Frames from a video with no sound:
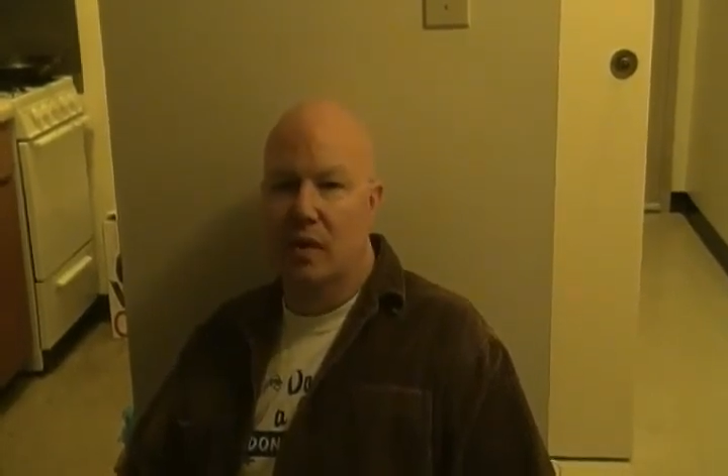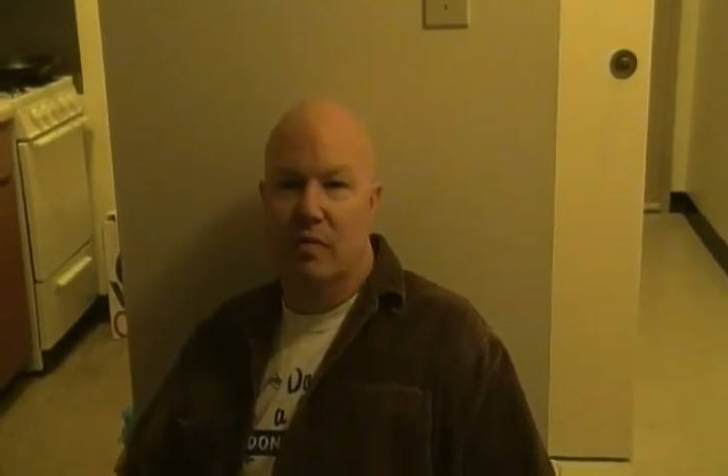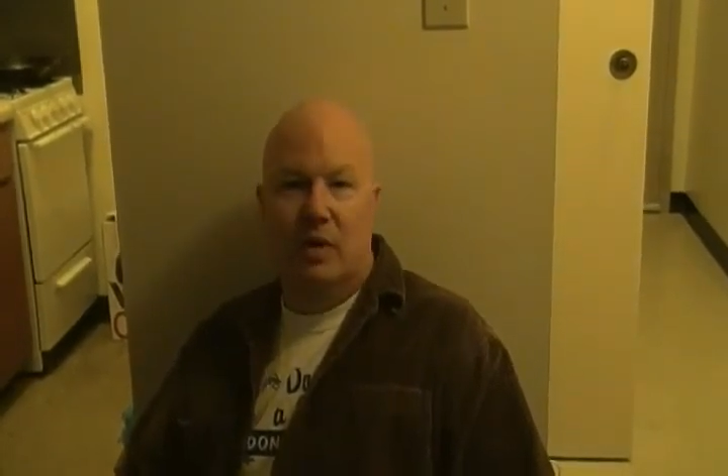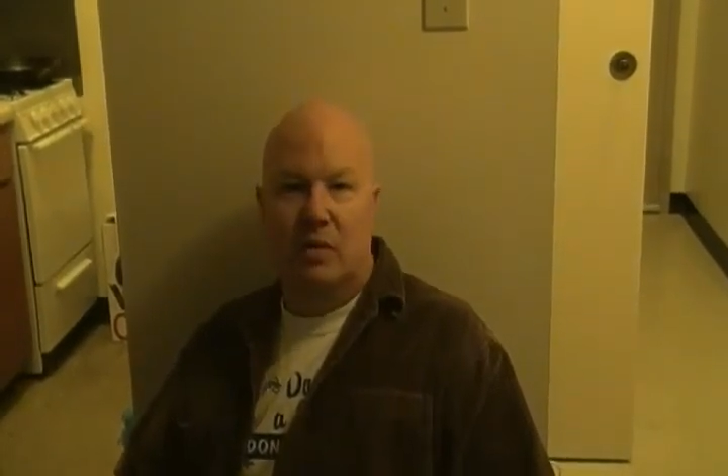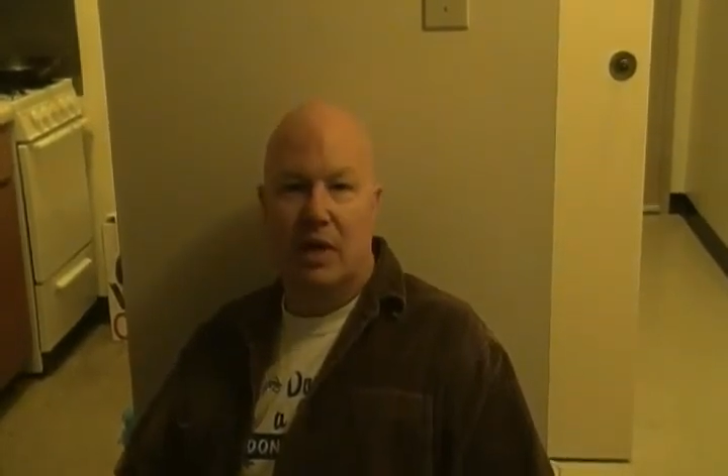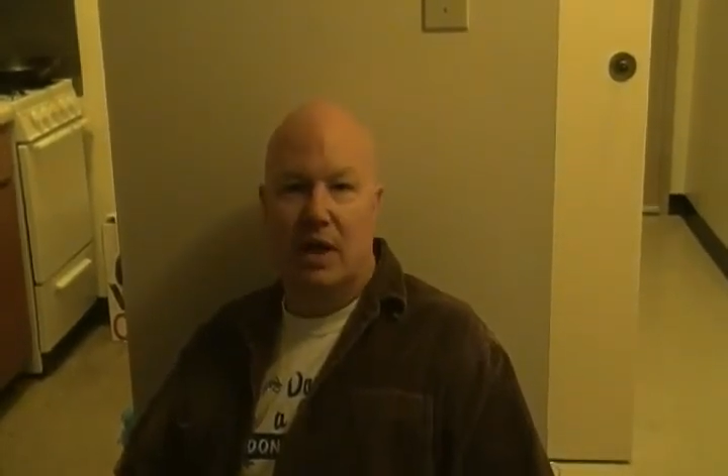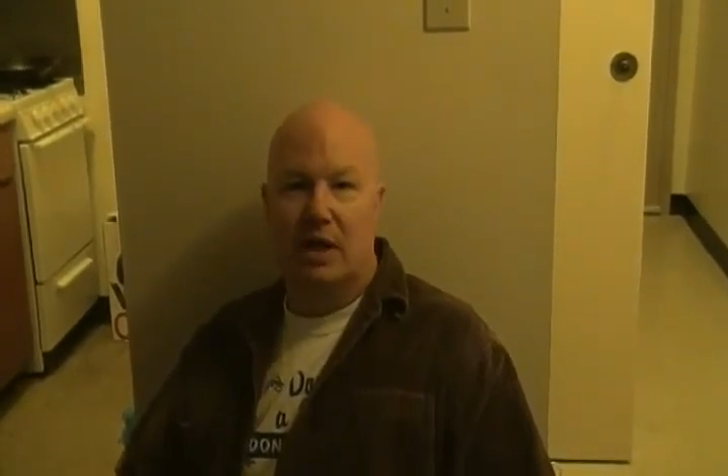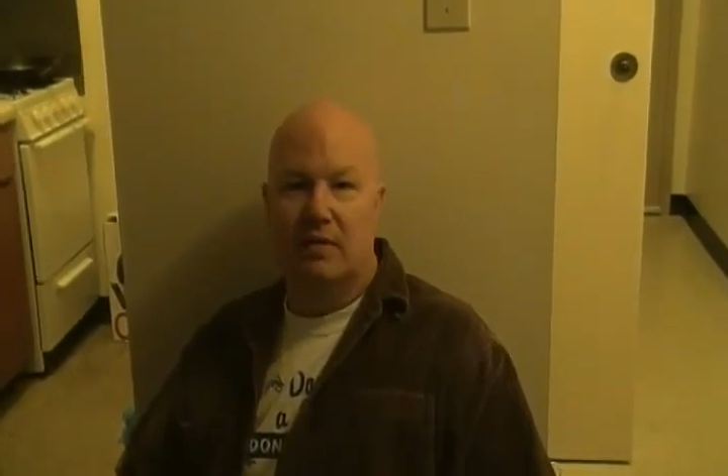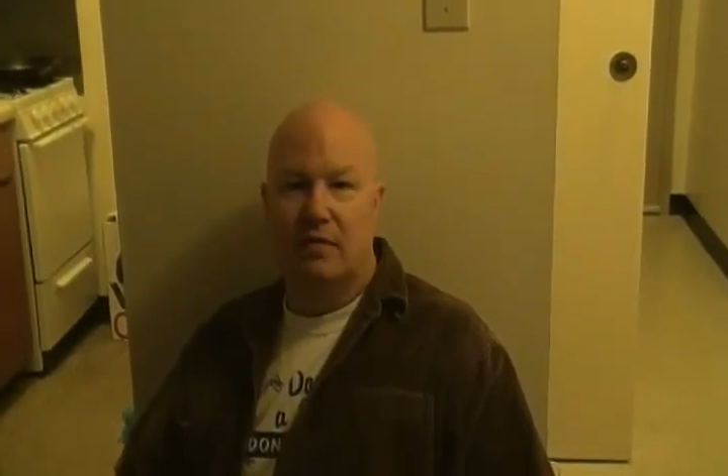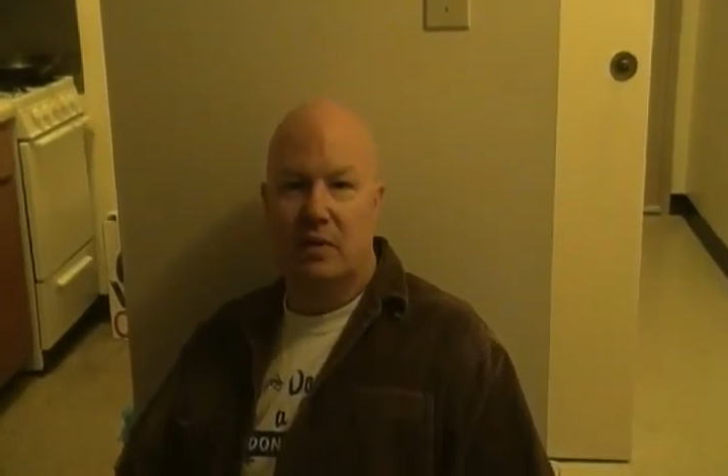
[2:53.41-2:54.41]
what we were
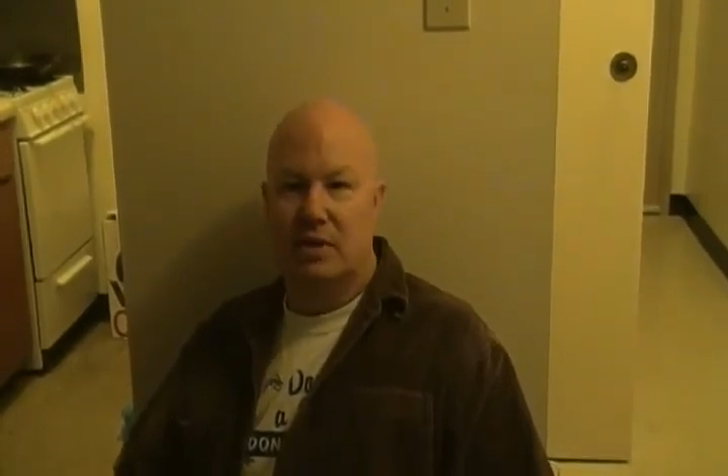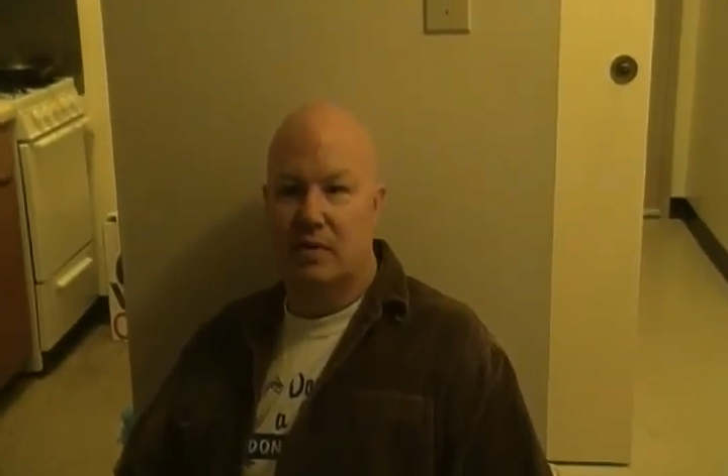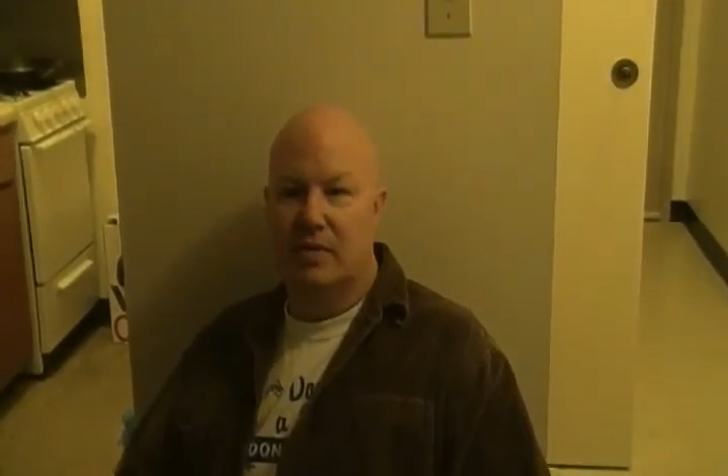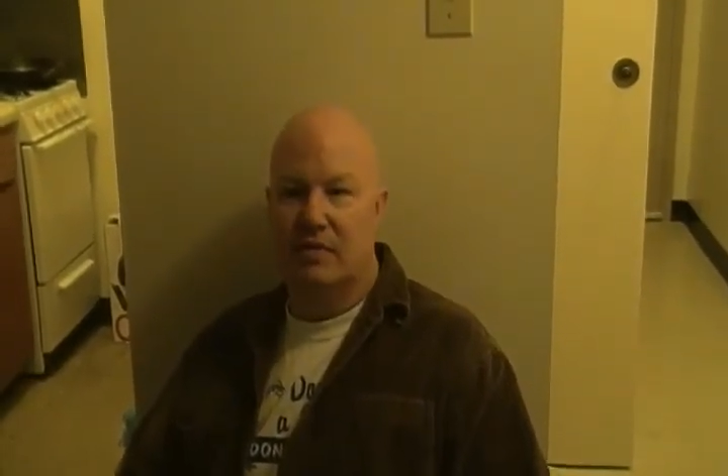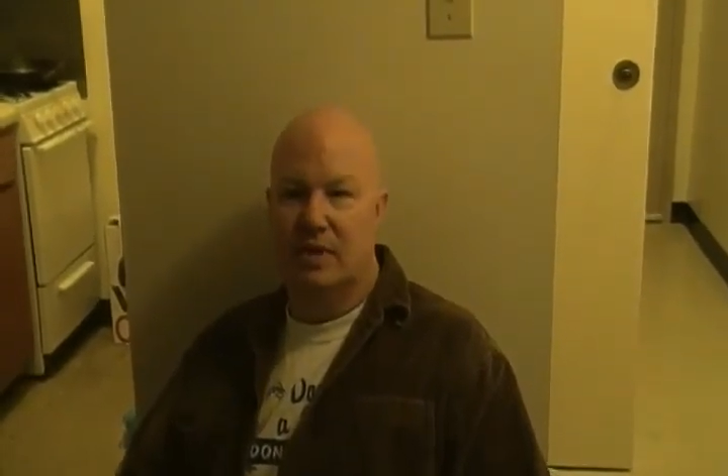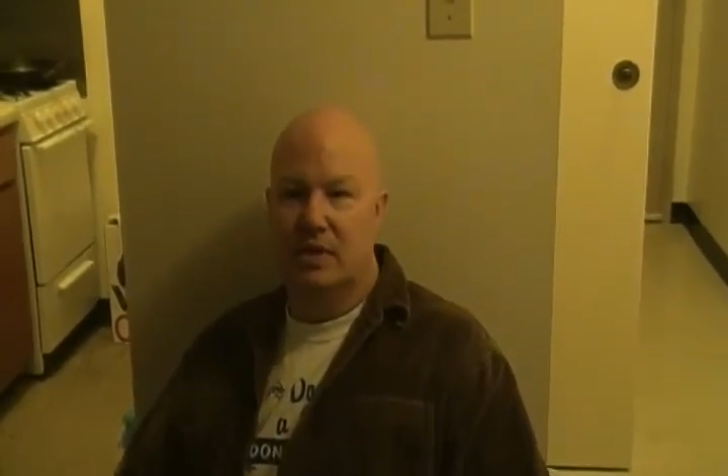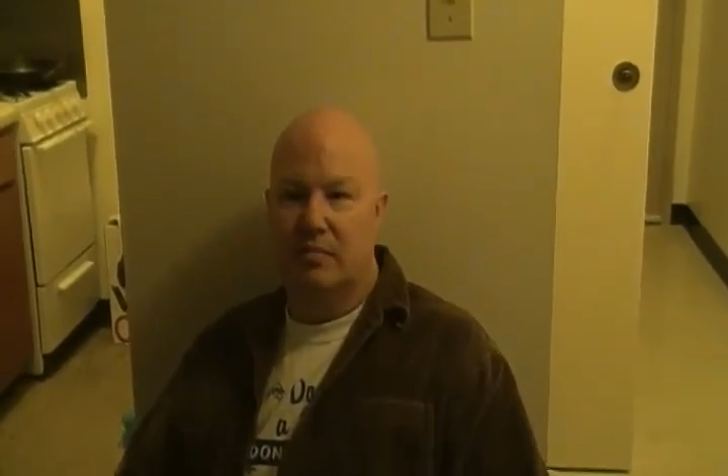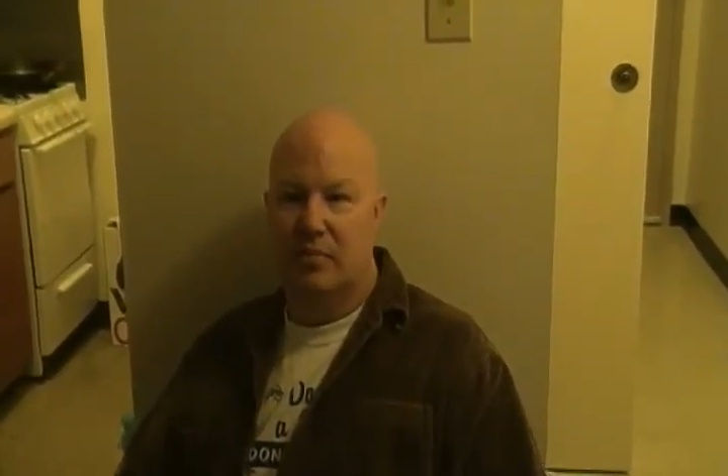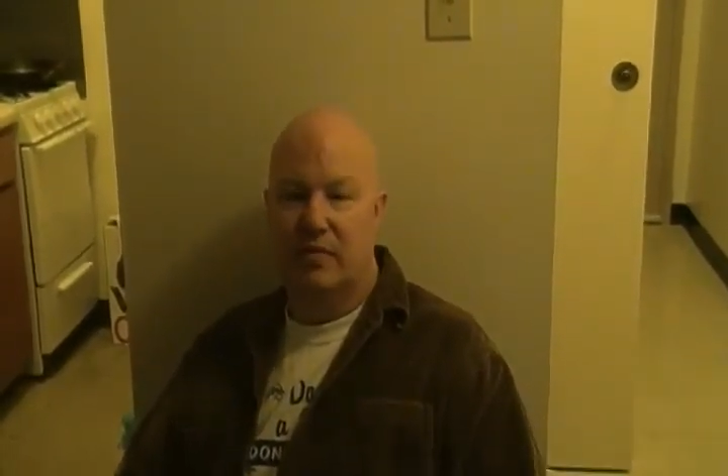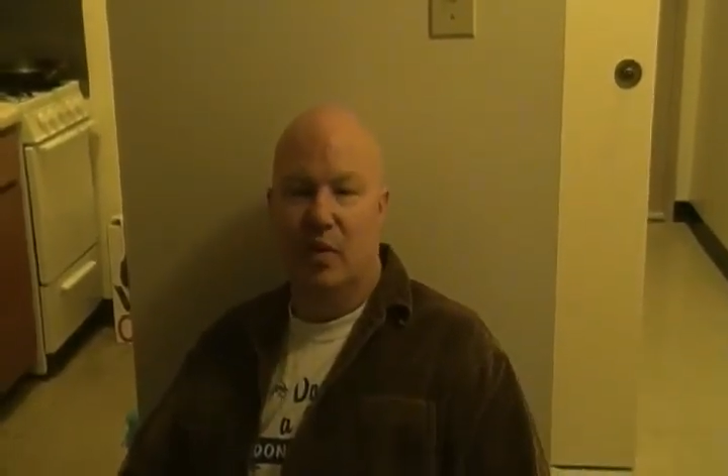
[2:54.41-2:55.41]
getting for some of the
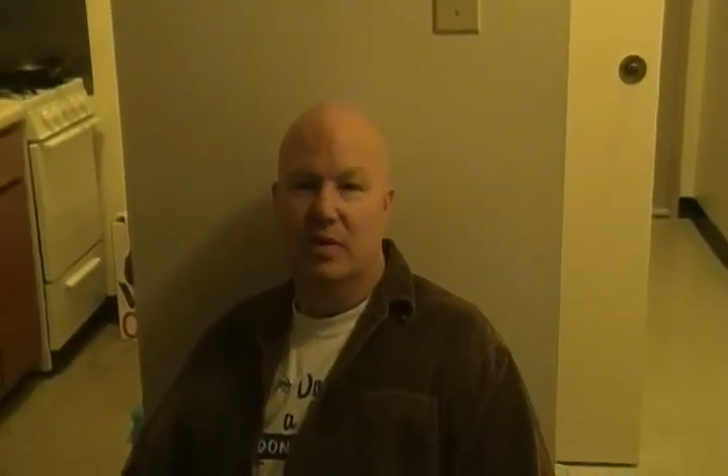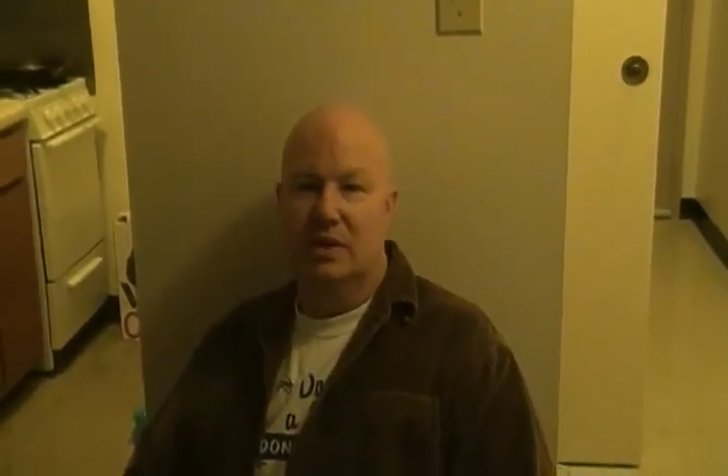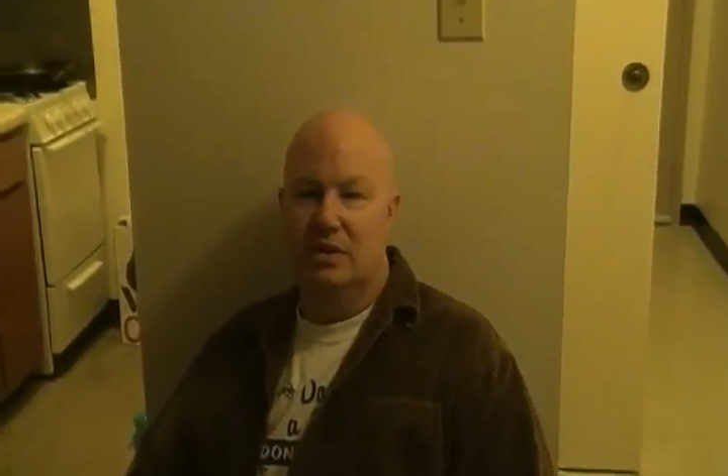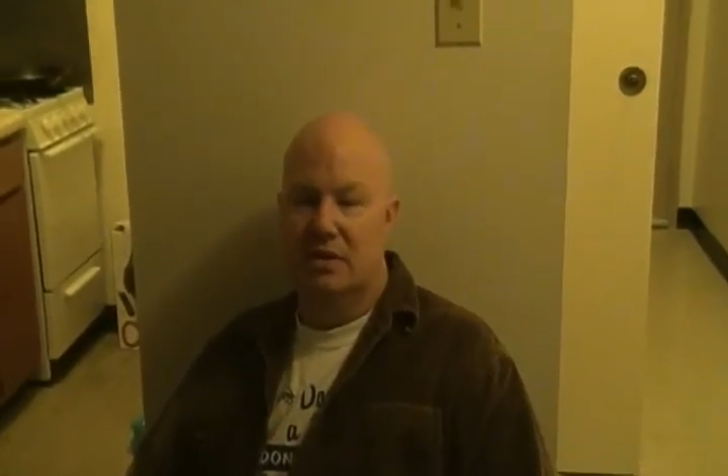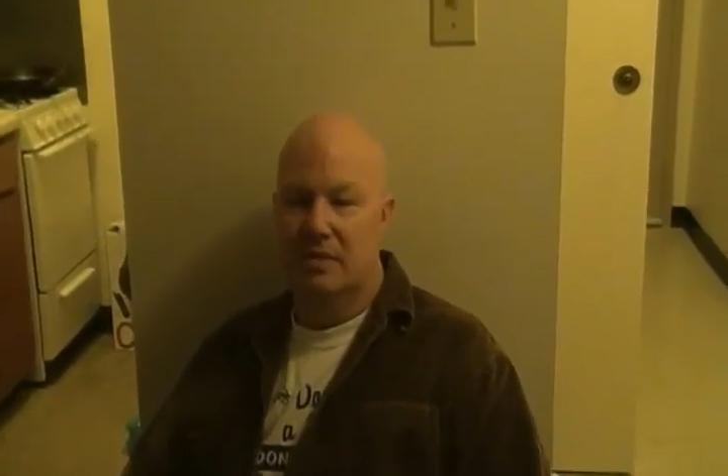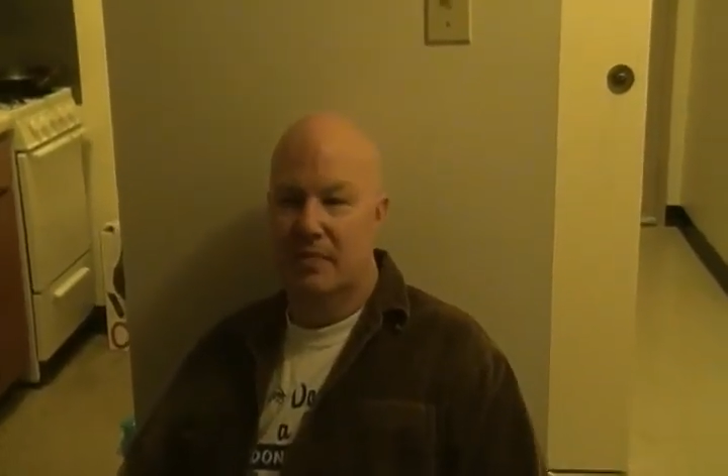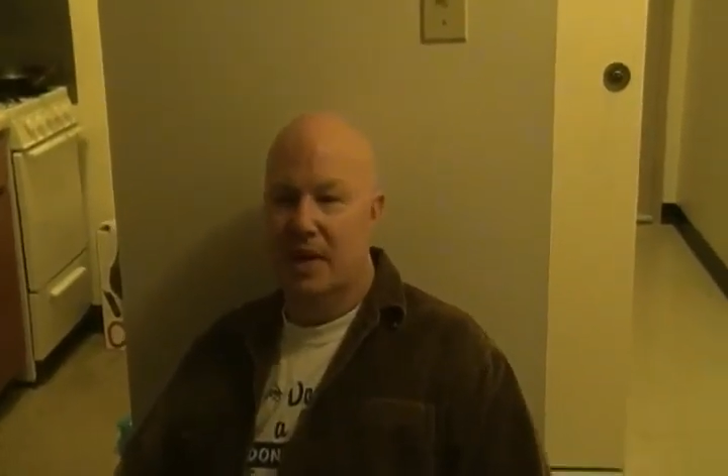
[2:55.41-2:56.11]
performances.